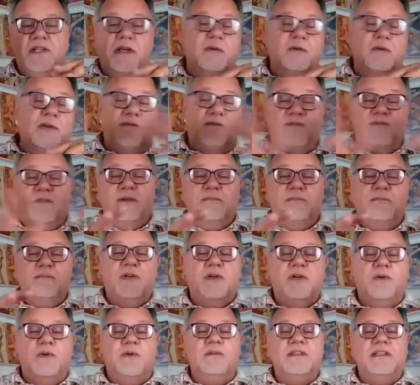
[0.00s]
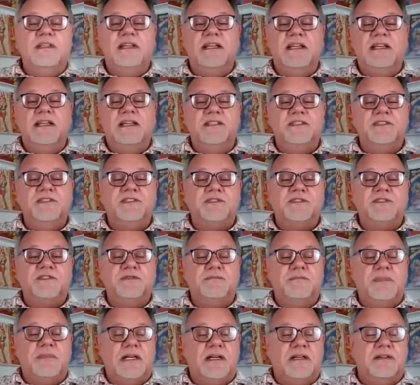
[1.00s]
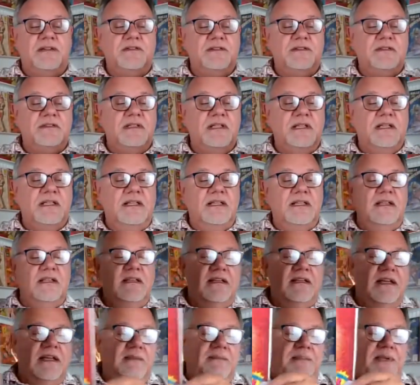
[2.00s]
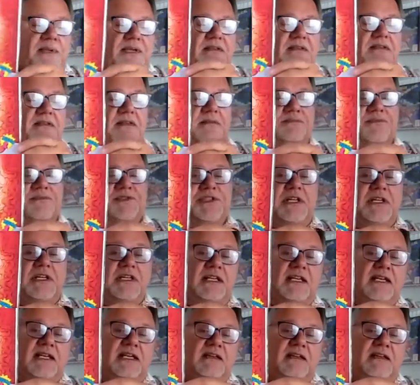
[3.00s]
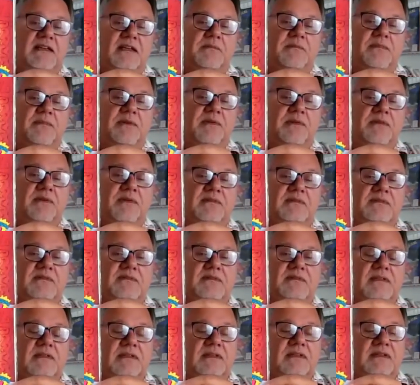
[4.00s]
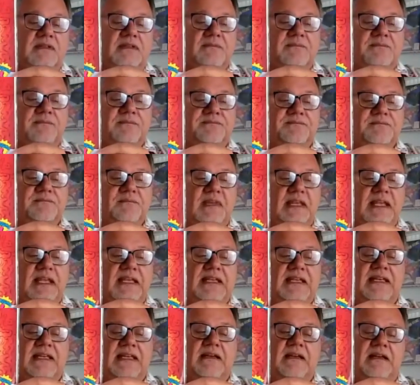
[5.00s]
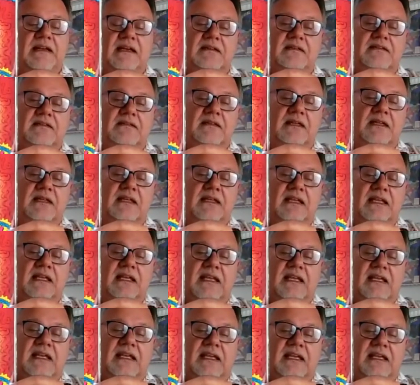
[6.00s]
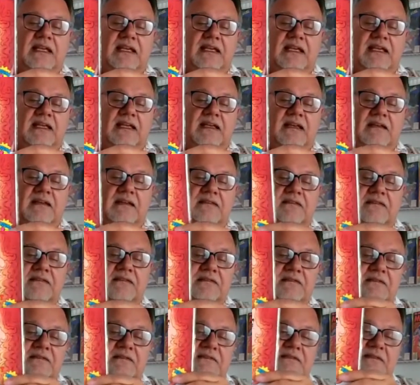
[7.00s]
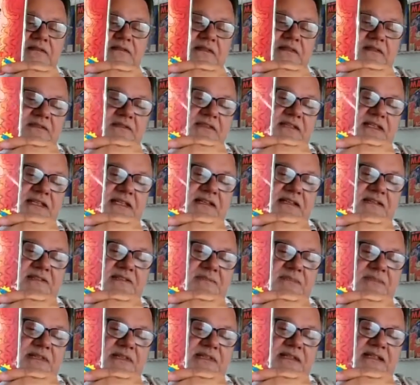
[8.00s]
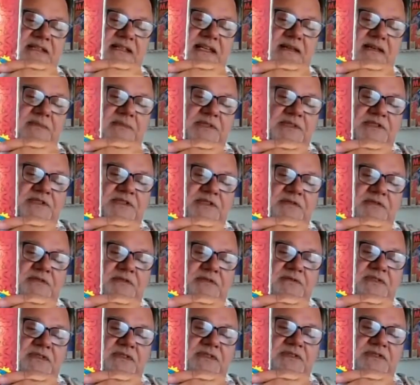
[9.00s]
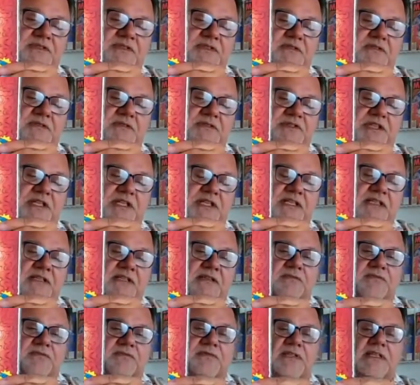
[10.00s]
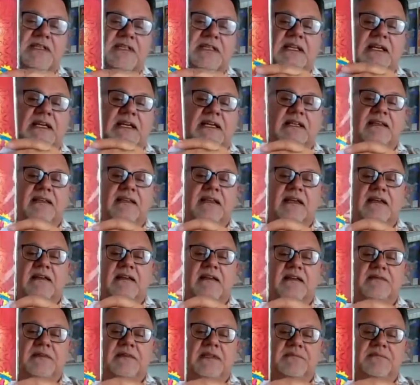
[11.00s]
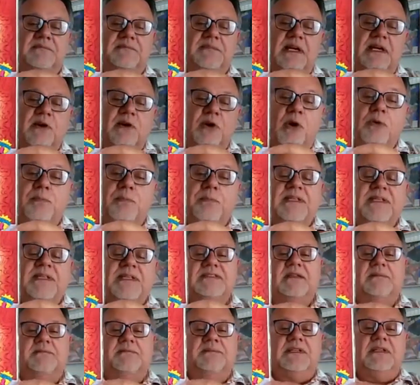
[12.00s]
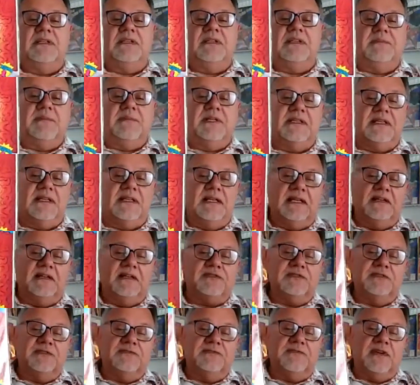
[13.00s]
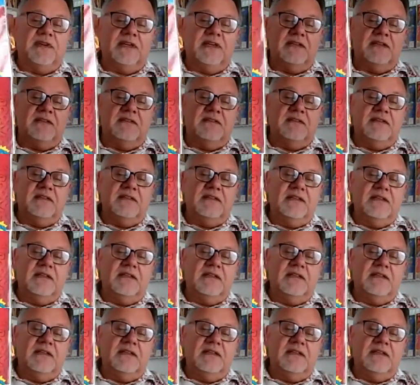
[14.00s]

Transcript: Going from golden age to modern, I picked up Jughead number 89. And, it's got a little bit of damage here over the J. I don't really like that. I hope at some time I can actually find a